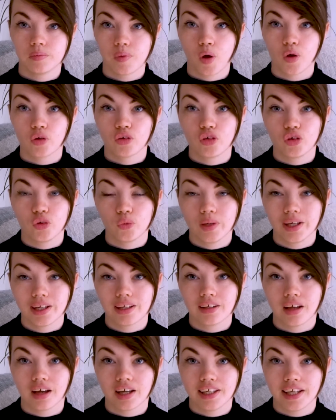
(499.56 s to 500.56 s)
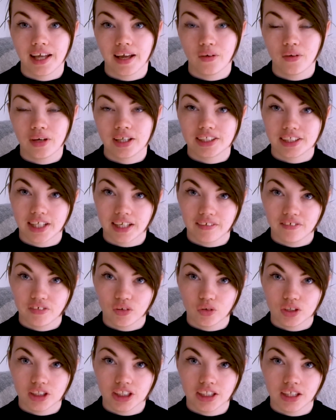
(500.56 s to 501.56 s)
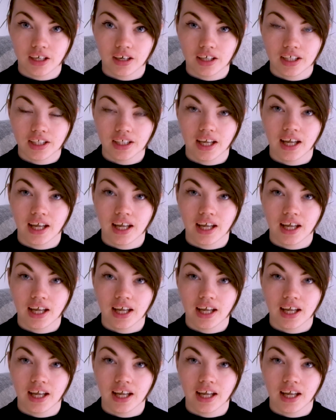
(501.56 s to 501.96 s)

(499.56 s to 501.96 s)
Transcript: On to week 9 now, and day 49,